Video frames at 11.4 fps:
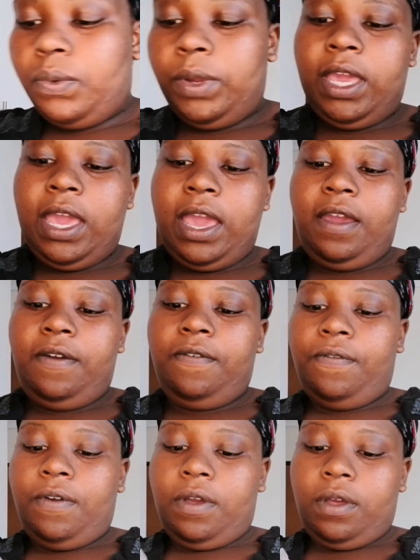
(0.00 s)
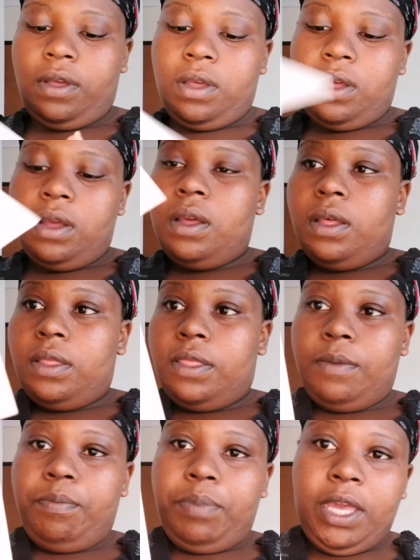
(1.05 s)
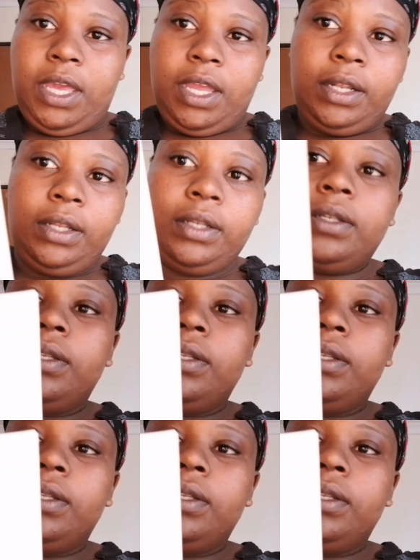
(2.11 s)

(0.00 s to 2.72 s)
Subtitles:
we have the pin